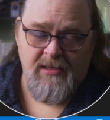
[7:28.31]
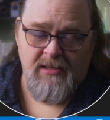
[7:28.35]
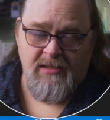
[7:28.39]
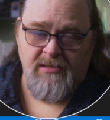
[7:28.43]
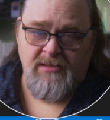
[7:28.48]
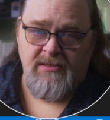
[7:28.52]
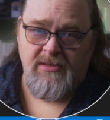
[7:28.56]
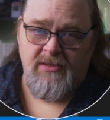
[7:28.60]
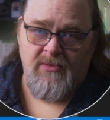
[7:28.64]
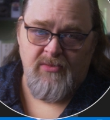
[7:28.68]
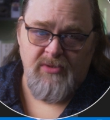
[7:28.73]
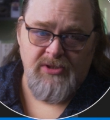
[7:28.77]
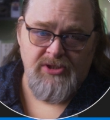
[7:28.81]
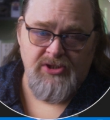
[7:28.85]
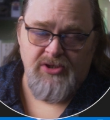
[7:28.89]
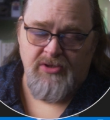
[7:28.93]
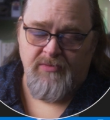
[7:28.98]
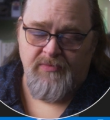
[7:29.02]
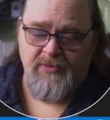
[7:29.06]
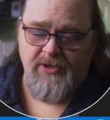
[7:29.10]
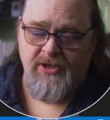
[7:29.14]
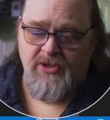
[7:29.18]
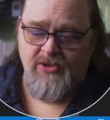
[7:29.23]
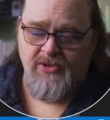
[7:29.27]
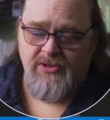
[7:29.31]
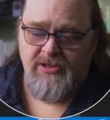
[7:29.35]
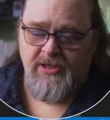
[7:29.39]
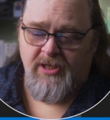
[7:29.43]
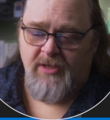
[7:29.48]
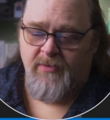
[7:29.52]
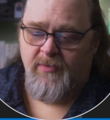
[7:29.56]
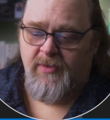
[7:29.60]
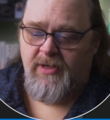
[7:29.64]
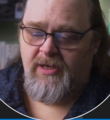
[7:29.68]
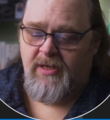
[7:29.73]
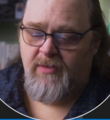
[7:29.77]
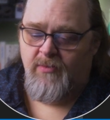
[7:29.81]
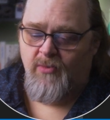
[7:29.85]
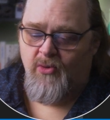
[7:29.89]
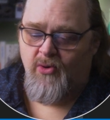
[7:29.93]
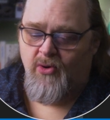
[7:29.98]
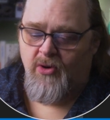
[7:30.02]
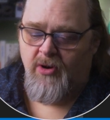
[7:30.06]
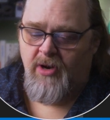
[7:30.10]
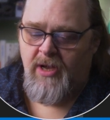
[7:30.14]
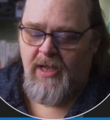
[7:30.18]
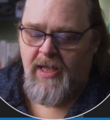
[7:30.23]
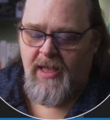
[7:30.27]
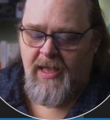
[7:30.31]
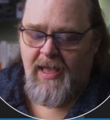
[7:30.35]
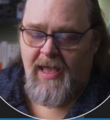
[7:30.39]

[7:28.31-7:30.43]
and so we shouldn't be using them anymore.